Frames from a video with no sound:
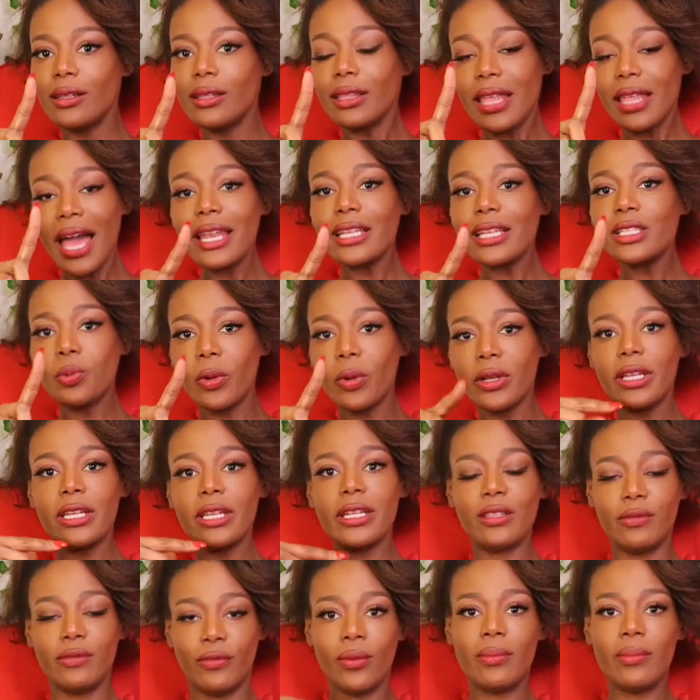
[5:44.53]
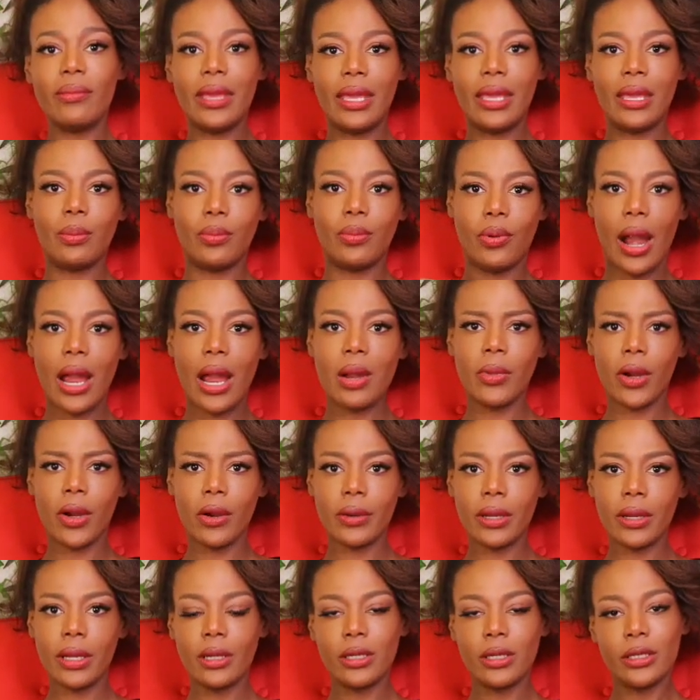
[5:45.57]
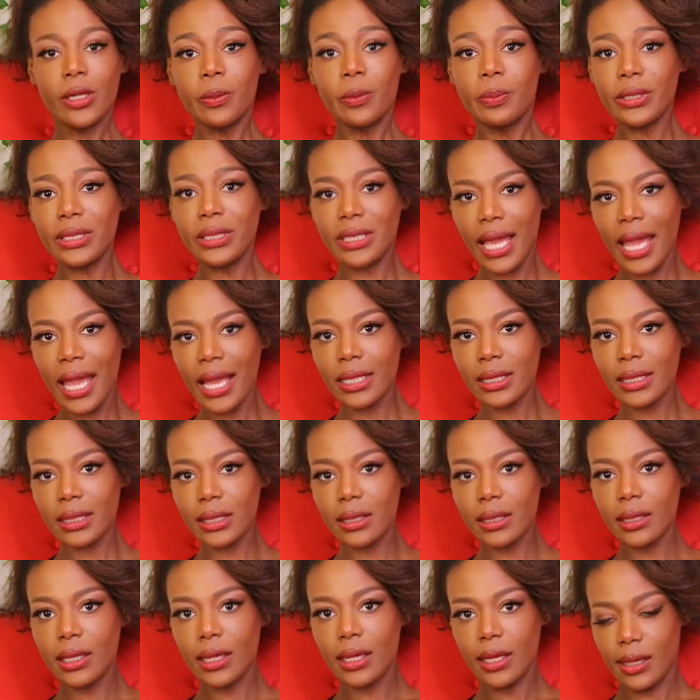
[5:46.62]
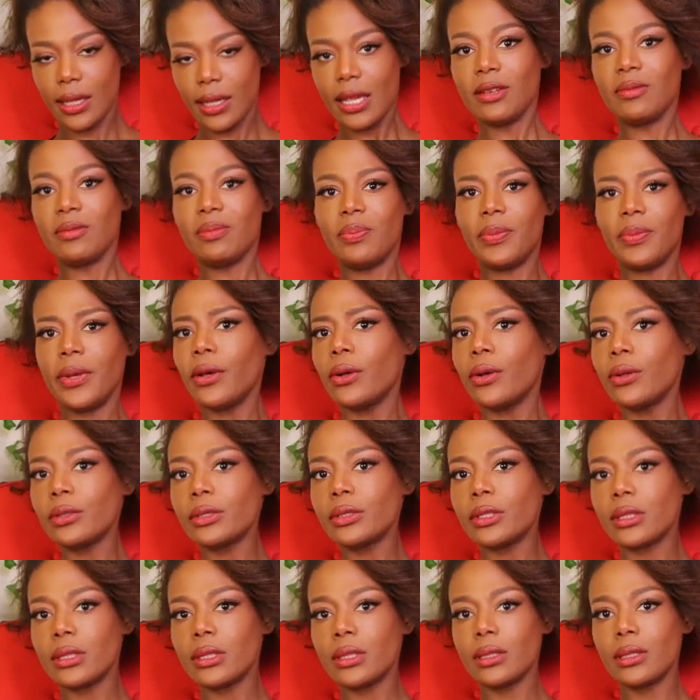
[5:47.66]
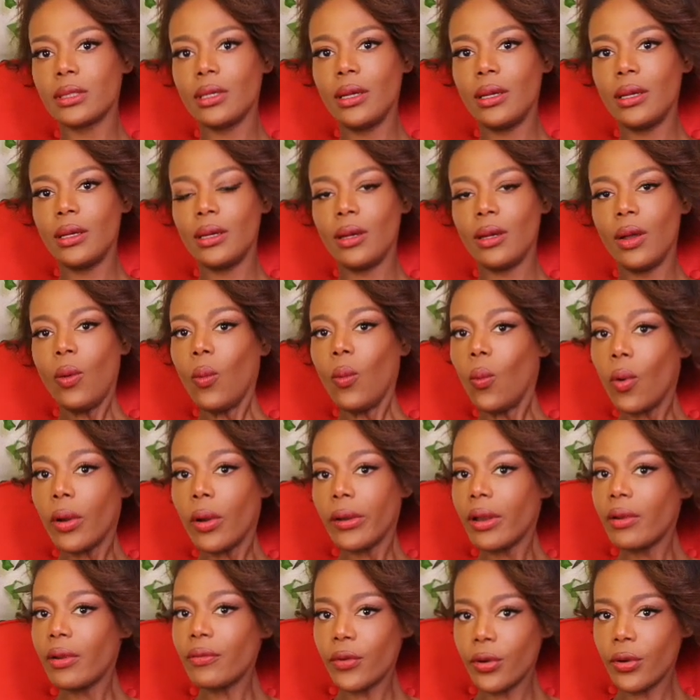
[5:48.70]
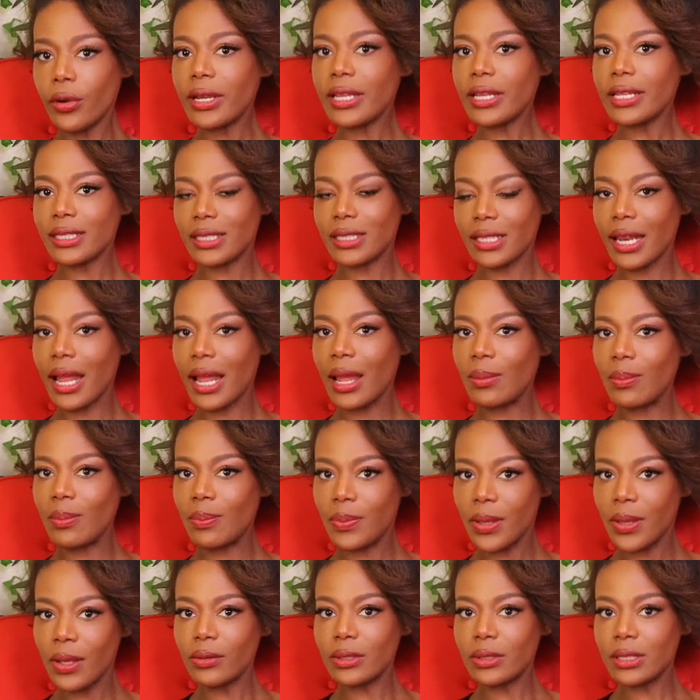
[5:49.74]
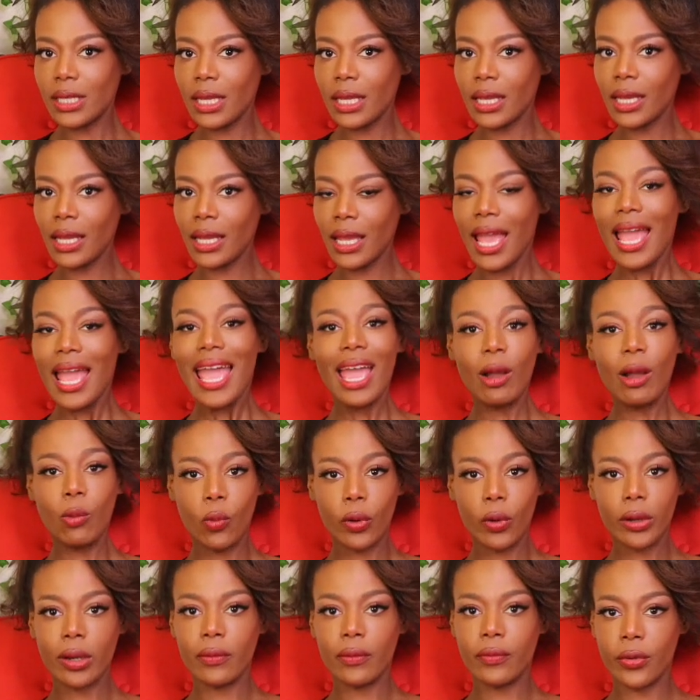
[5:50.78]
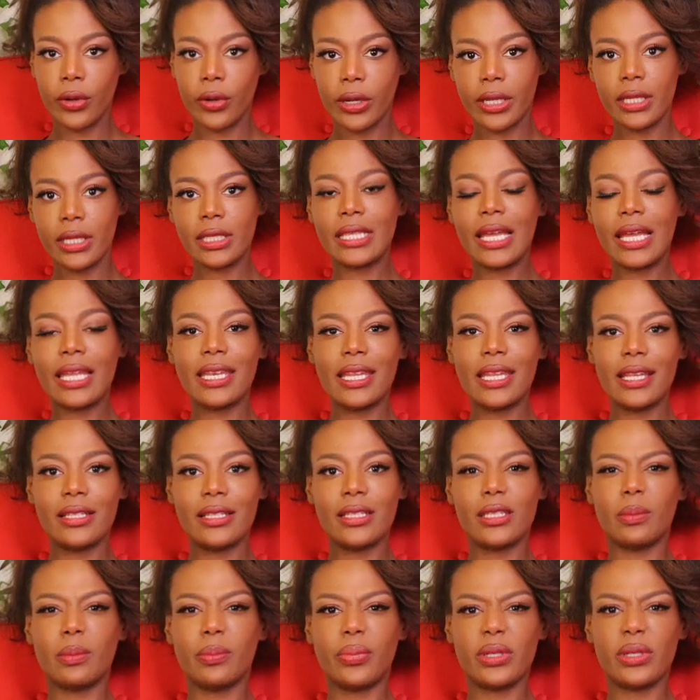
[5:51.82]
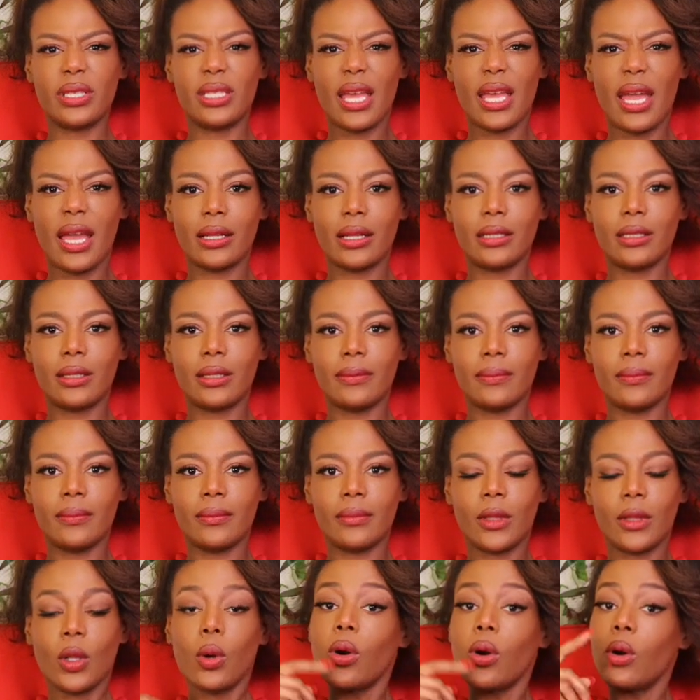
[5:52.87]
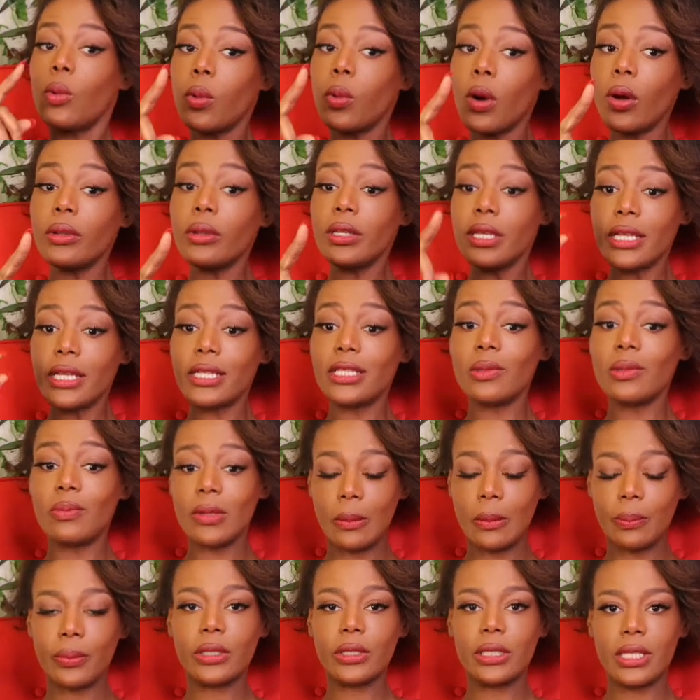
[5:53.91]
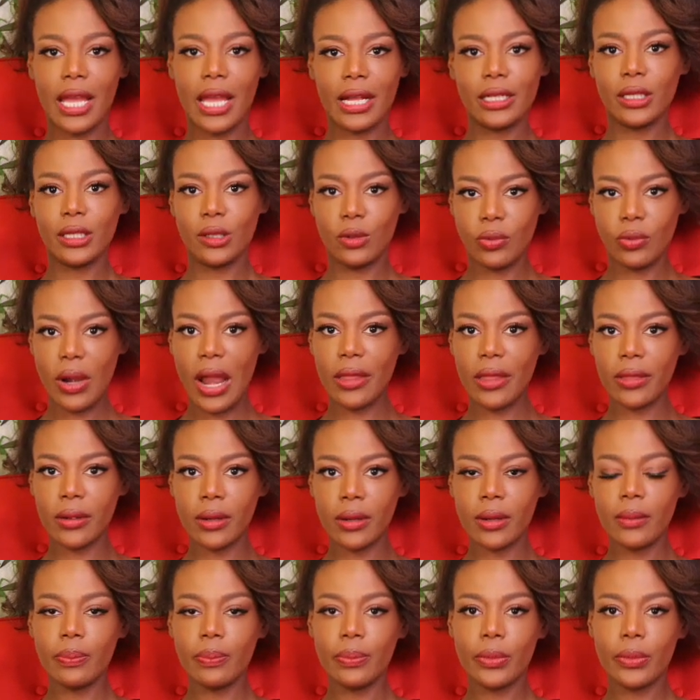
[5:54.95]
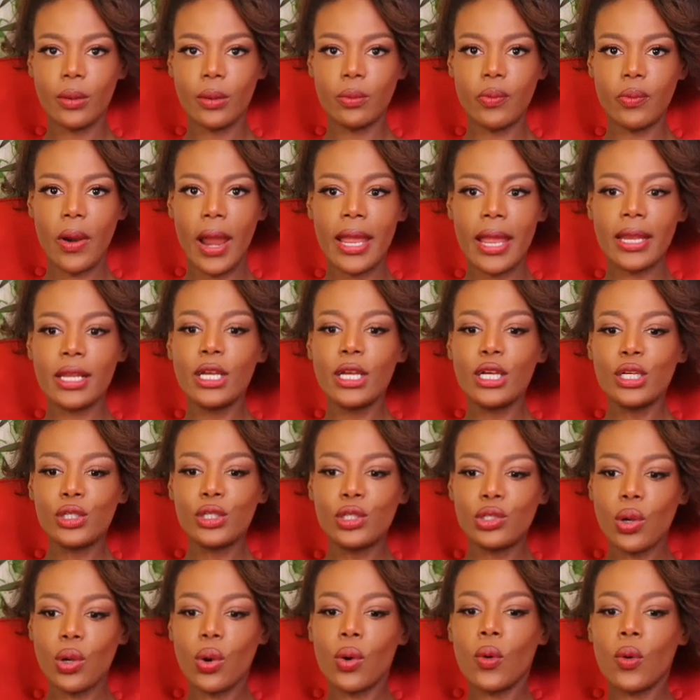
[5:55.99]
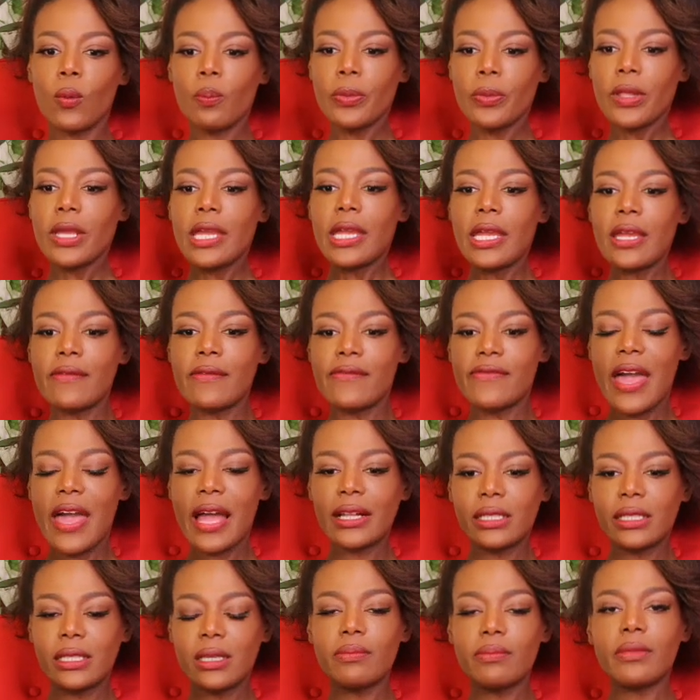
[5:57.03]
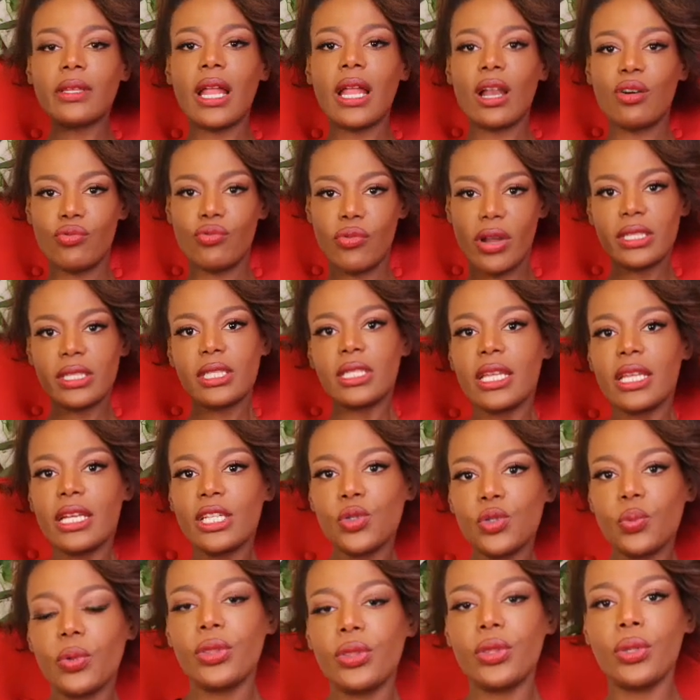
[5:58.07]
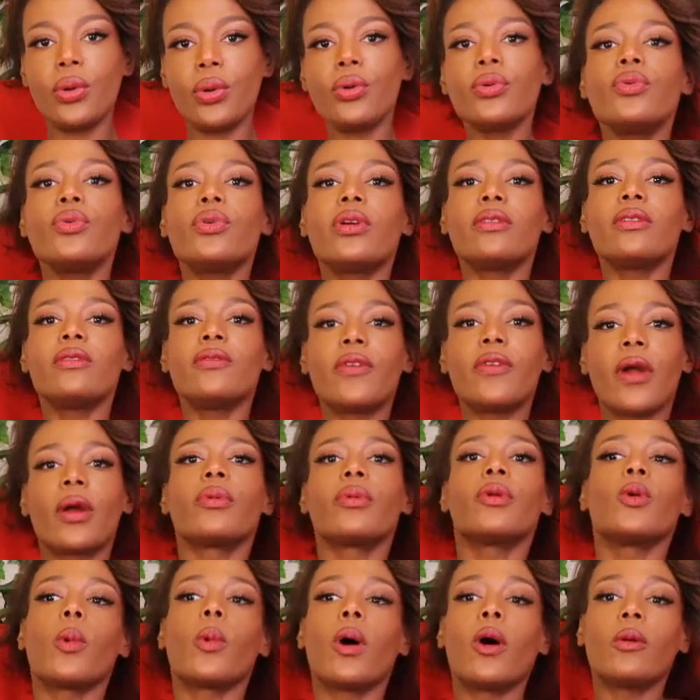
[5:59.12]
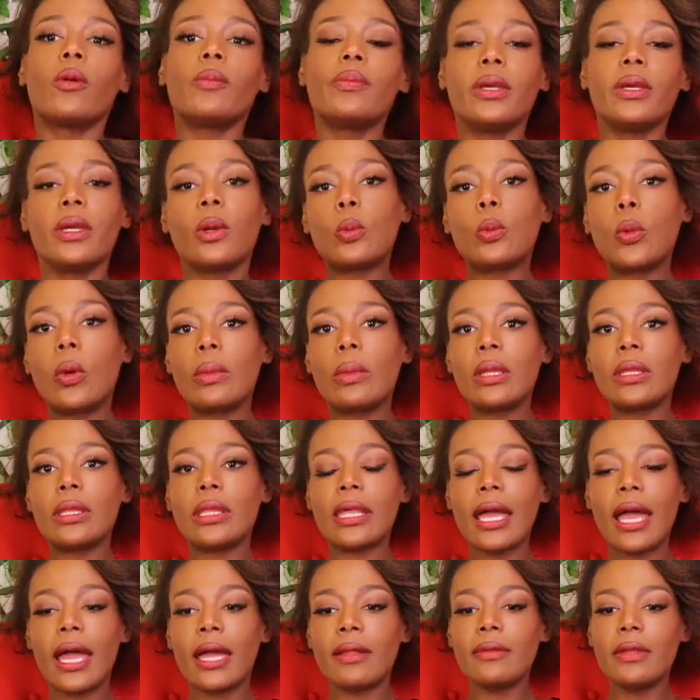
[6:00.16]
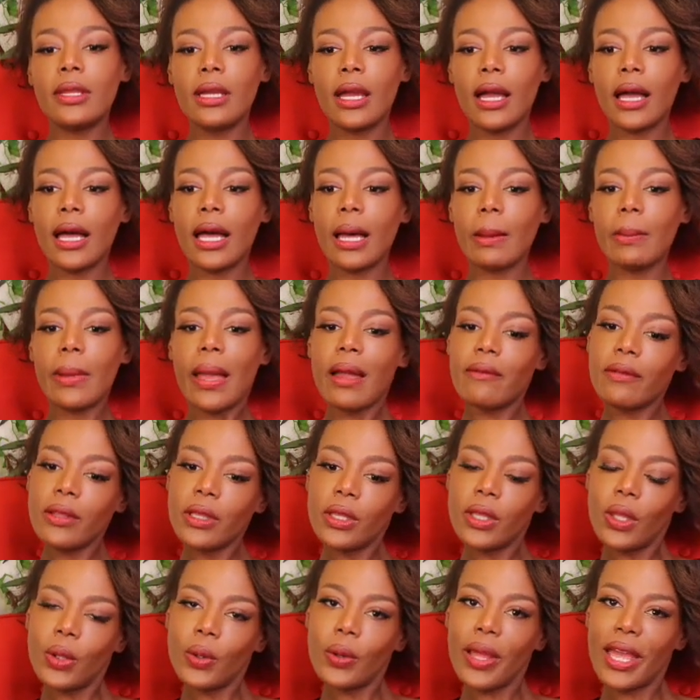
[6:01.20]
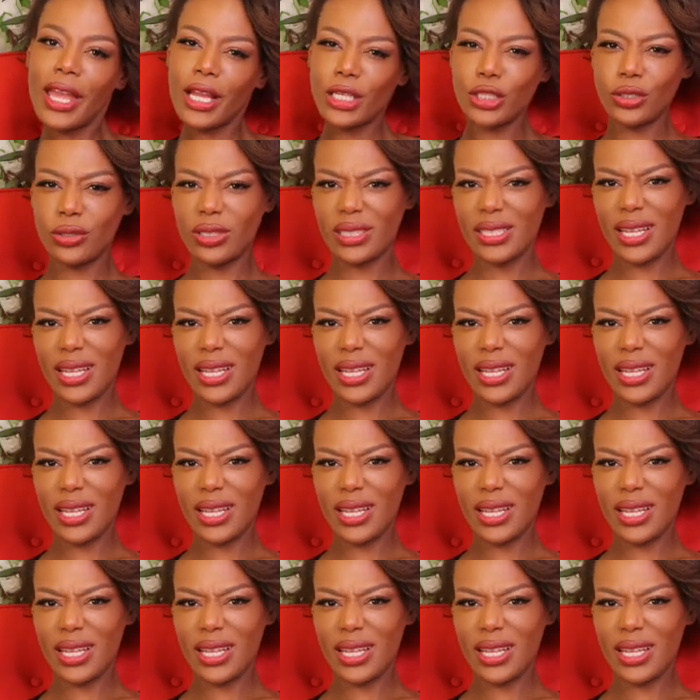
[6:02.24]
That is what it is for me, primary, to protect and build. Whatever it is that I'm building and whatever it is that needs to protect, or will need to be protected rather, right? So if that's something that resonates with you, you could very well be a woman that have a little extra